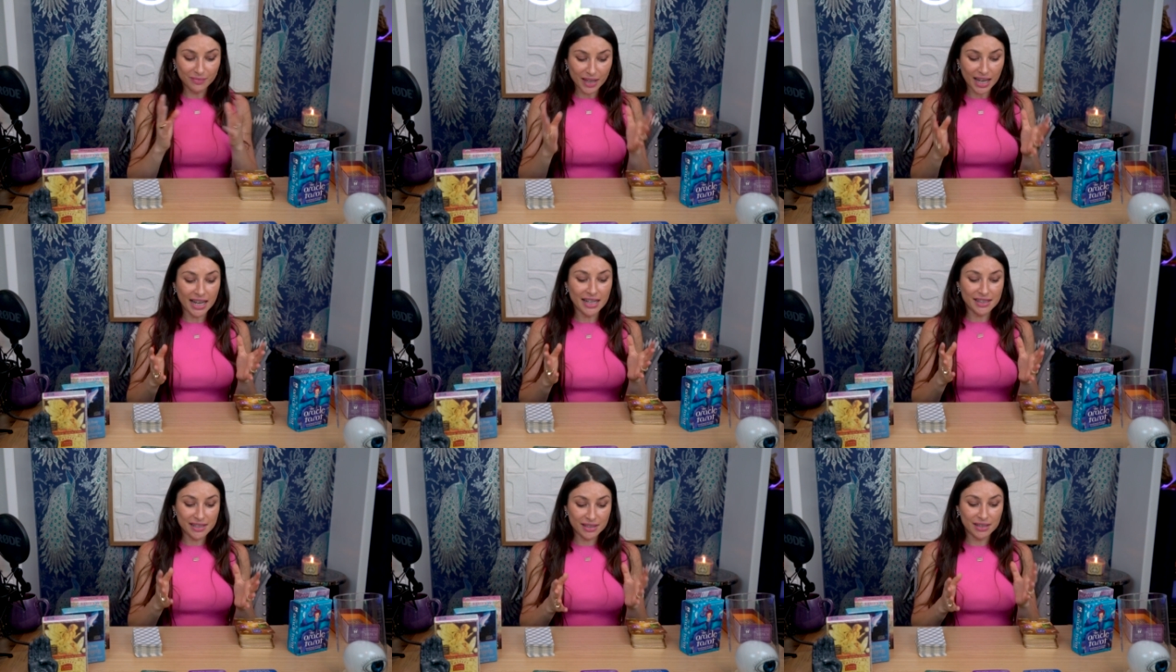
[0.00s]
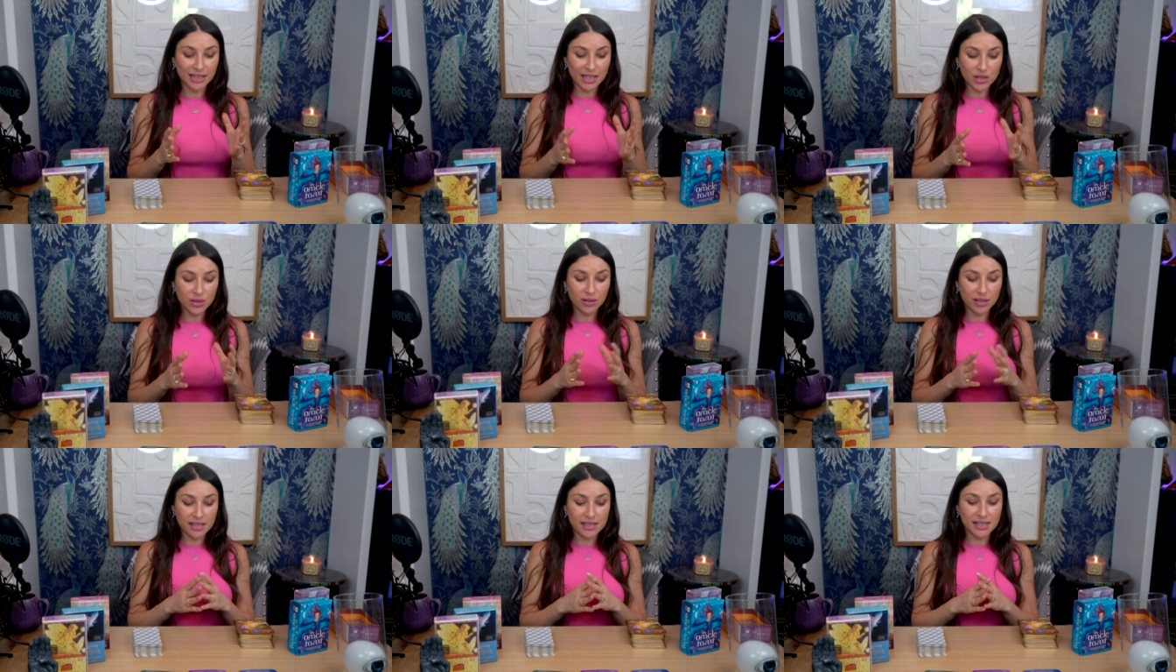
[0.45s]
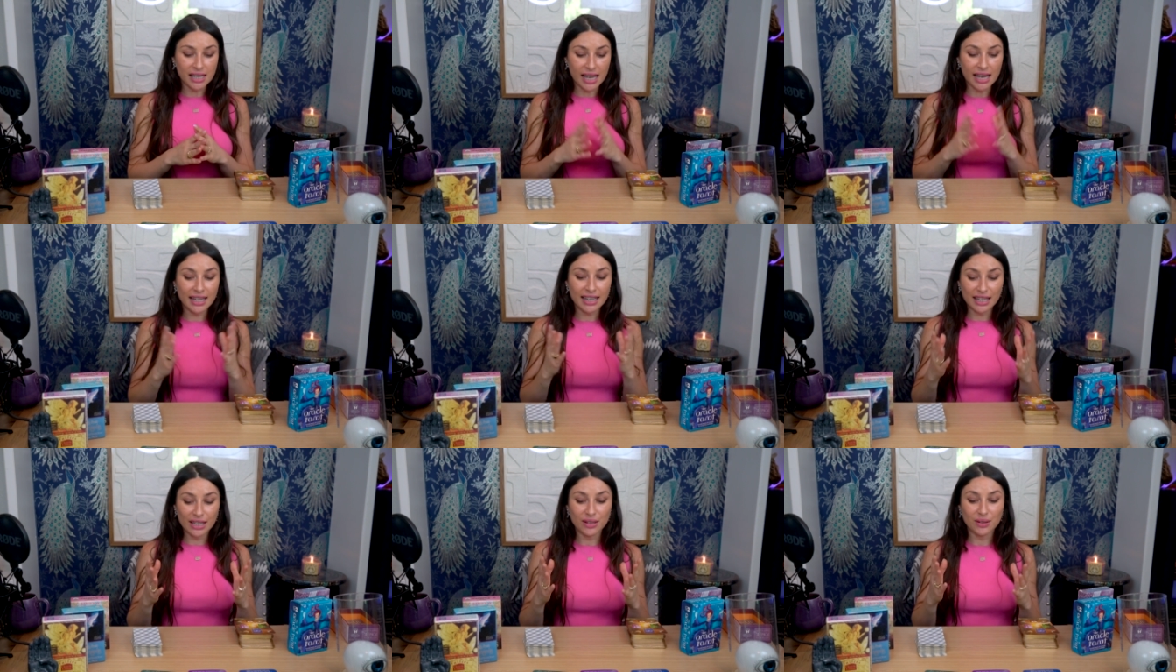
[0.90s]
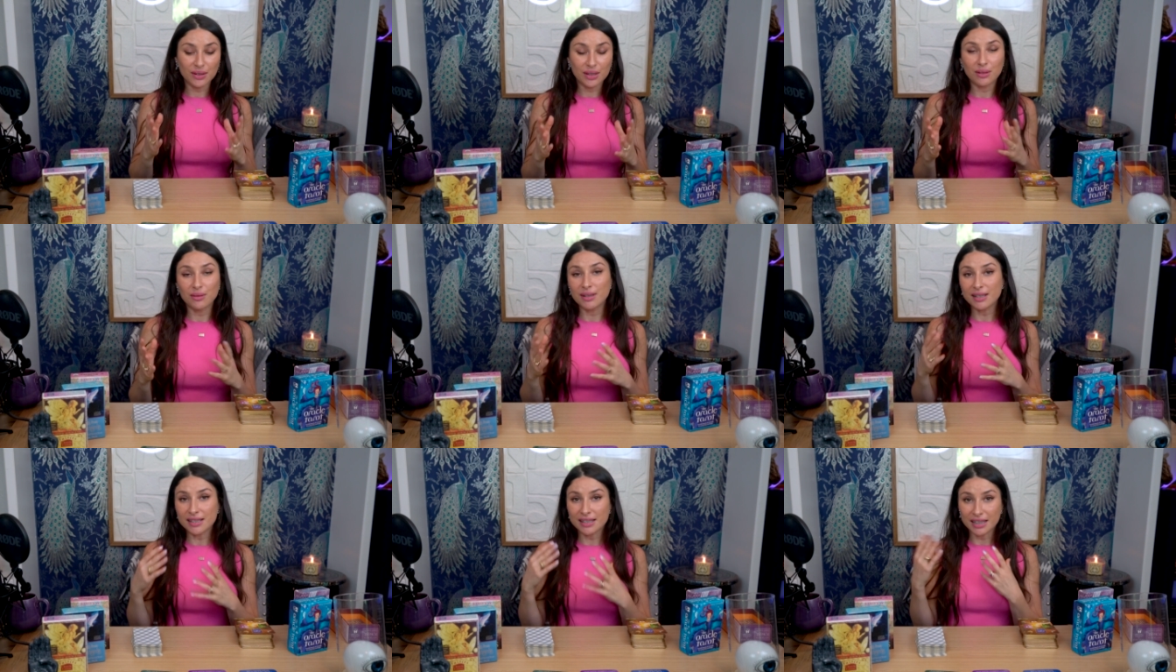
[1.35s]
it's literally saying here
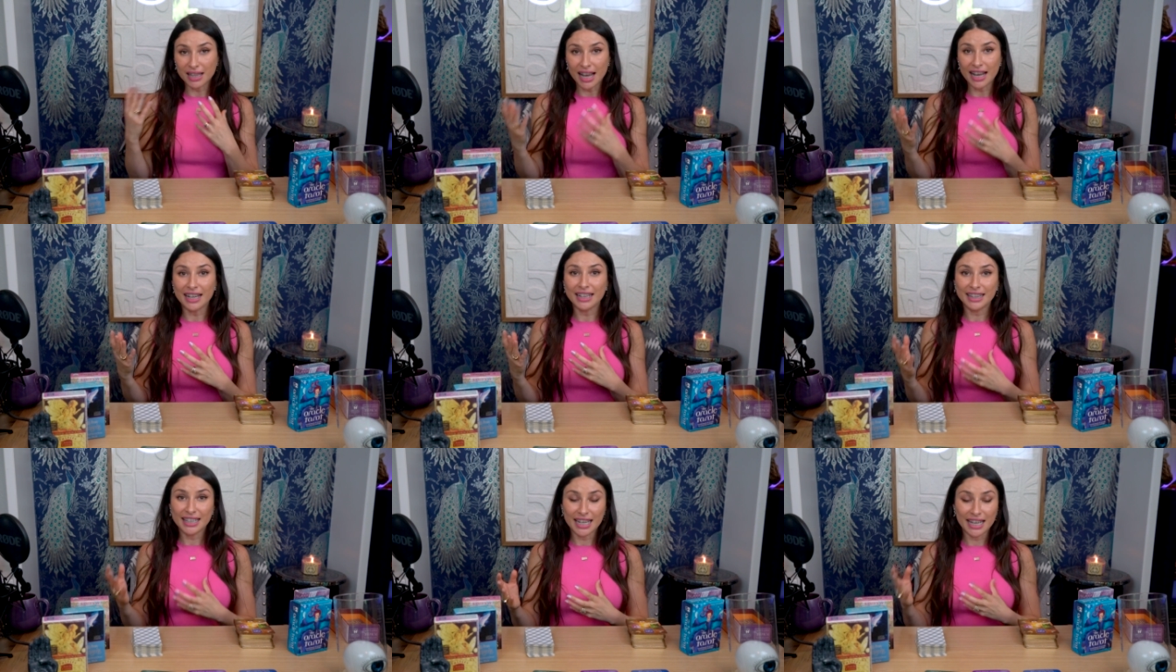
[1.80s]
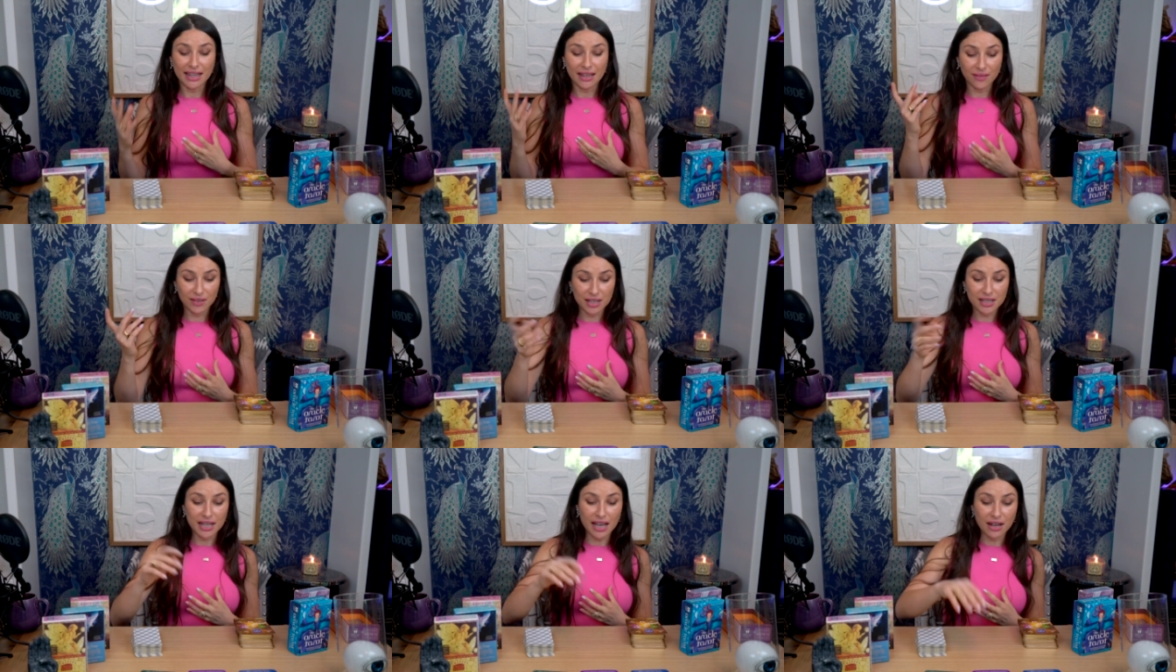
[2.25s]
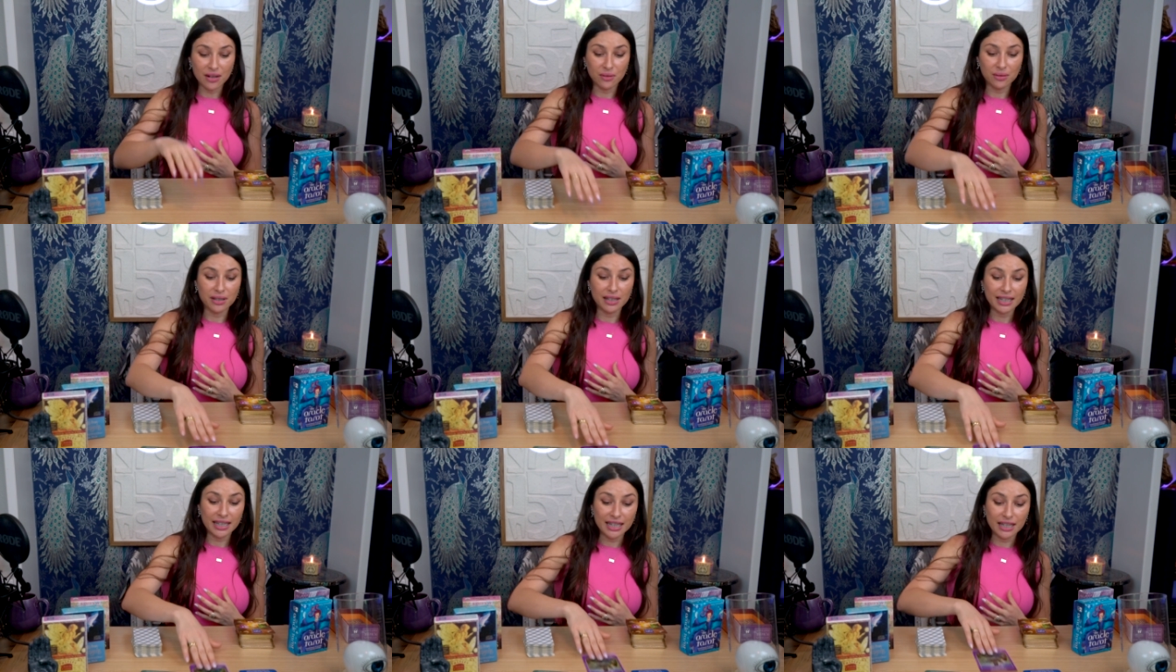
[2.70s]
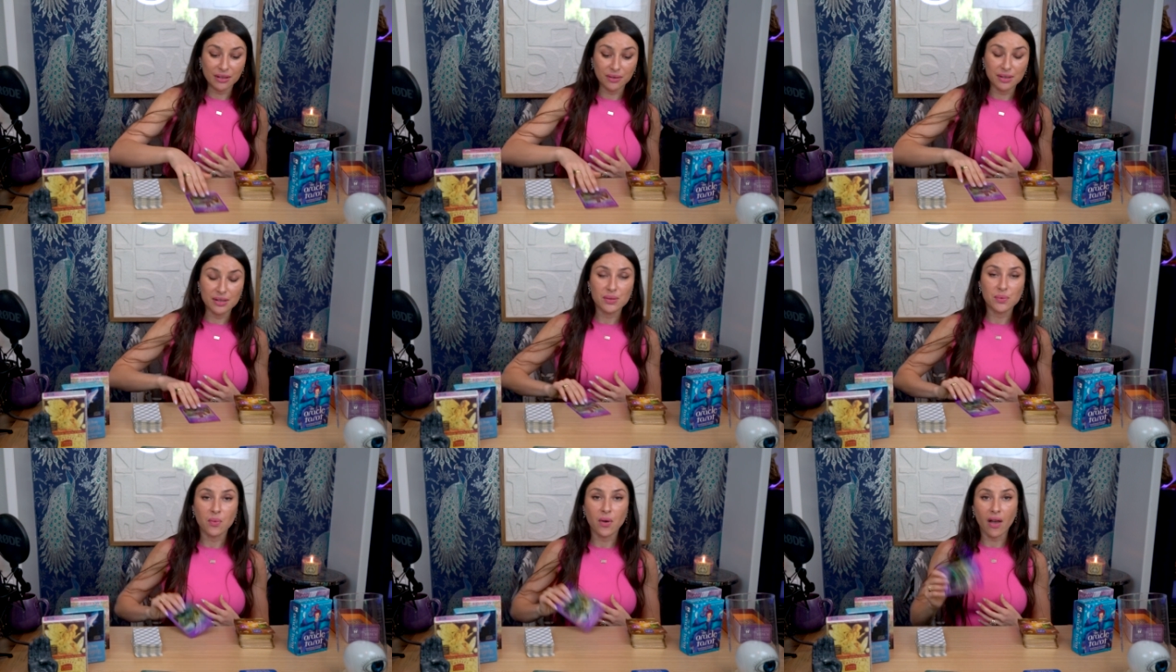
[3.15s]
there is light at the end of the tunnel, and here
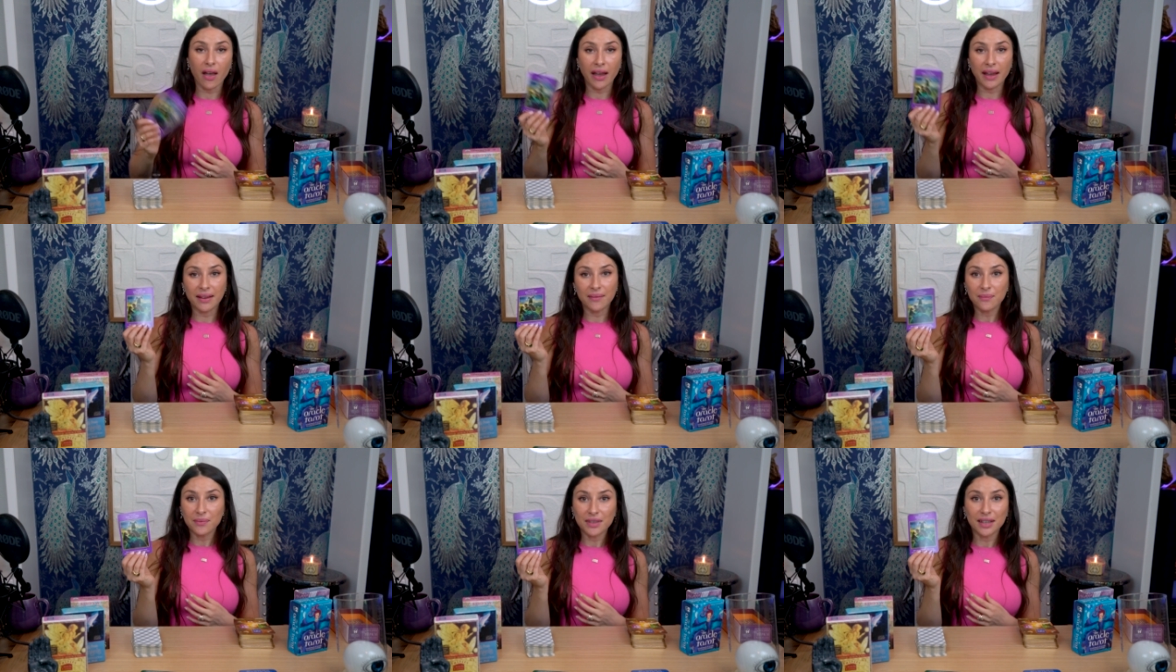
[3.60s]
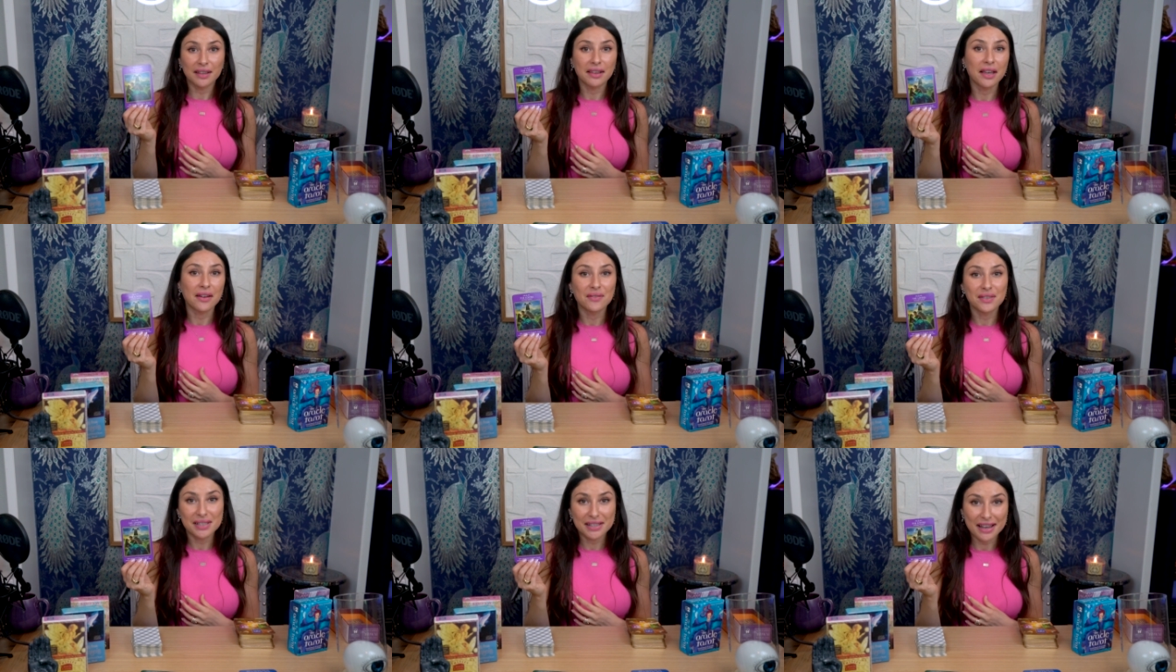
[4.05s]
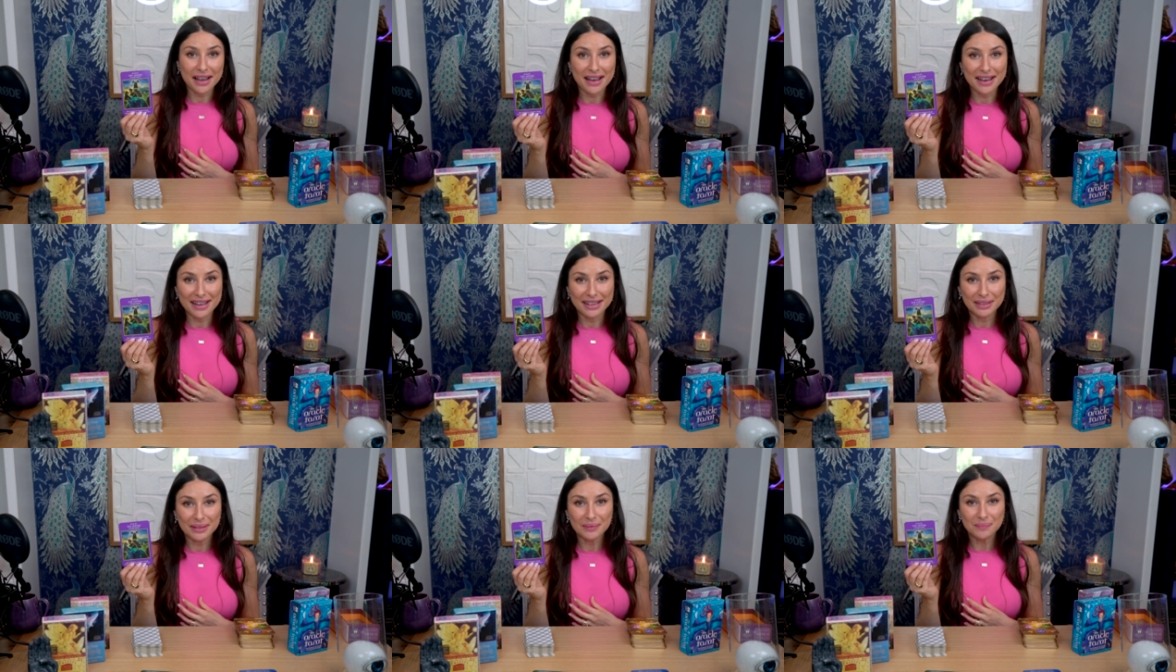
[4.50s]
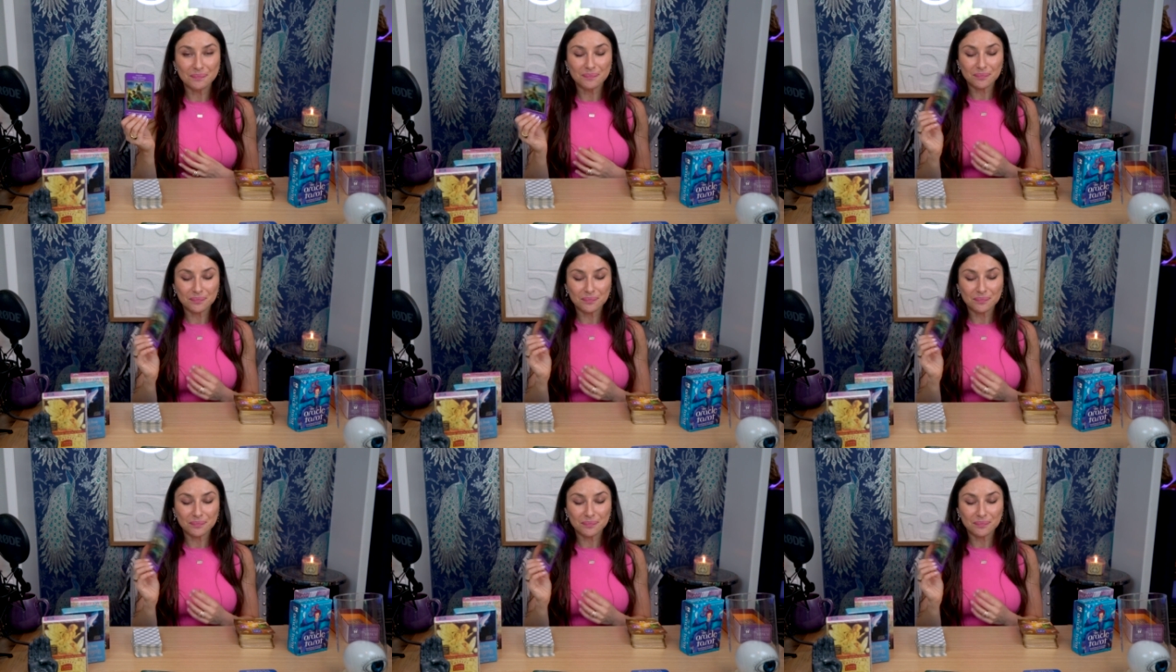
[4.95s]
is why the lover's card.